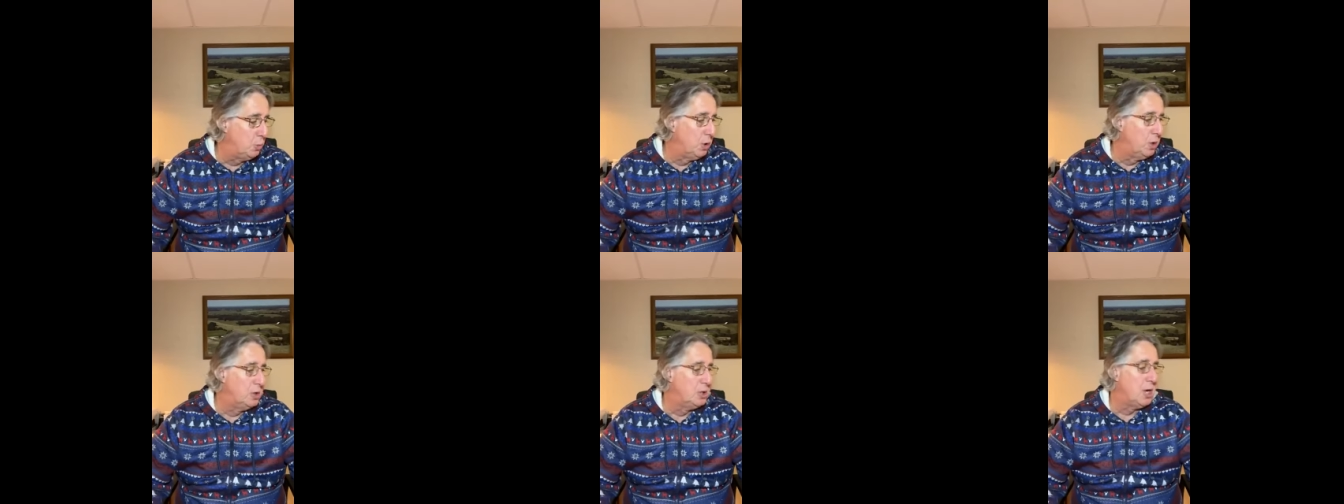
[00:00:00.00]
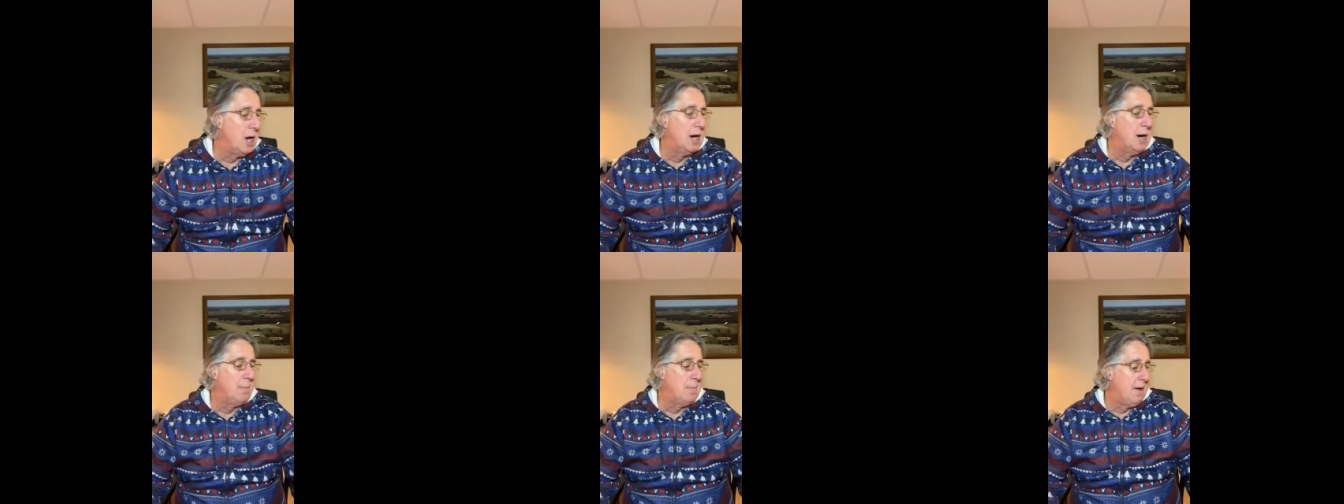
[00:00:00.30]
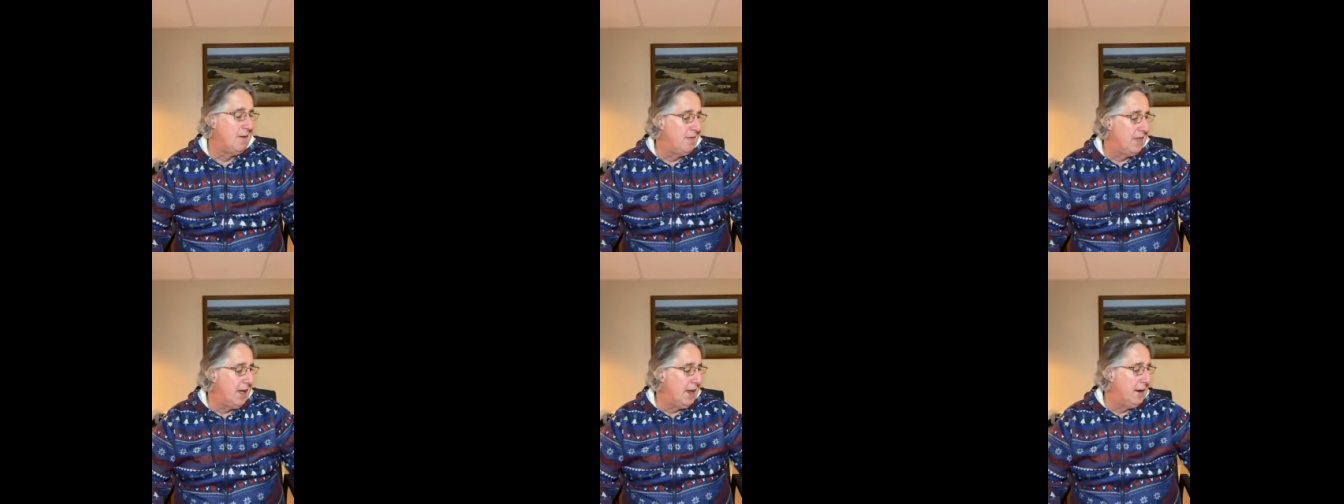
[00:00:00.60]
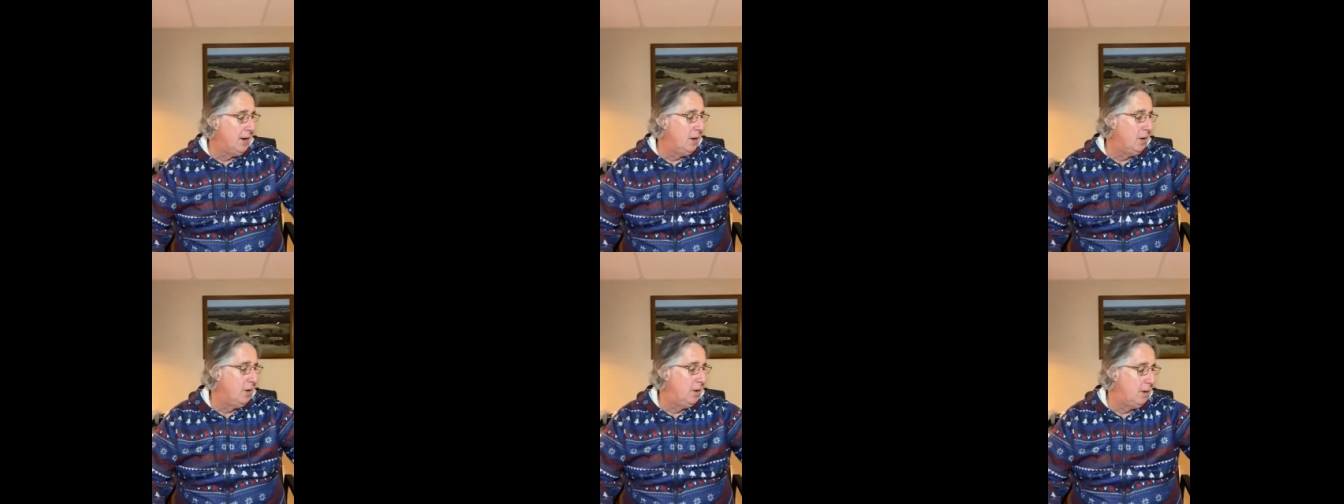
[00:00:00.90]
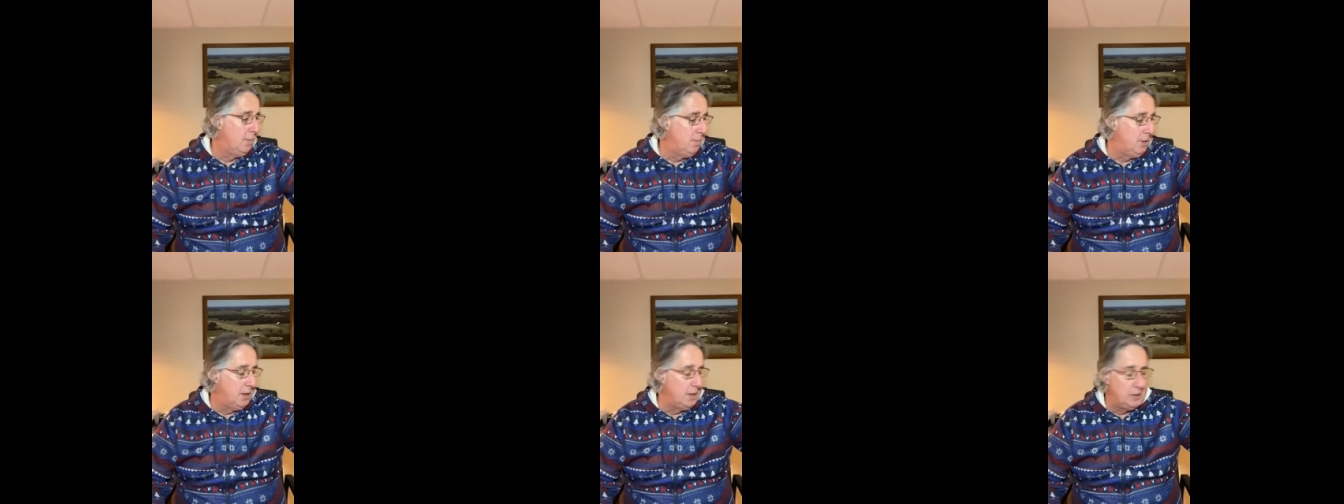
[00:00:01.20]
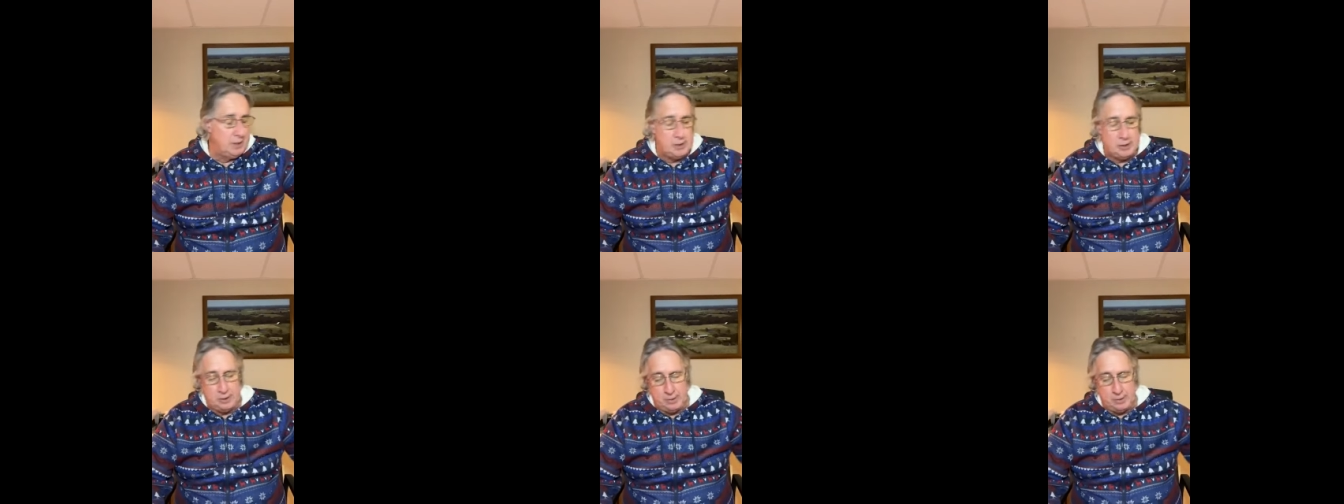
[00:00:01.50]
We're going to talk about that here in a minute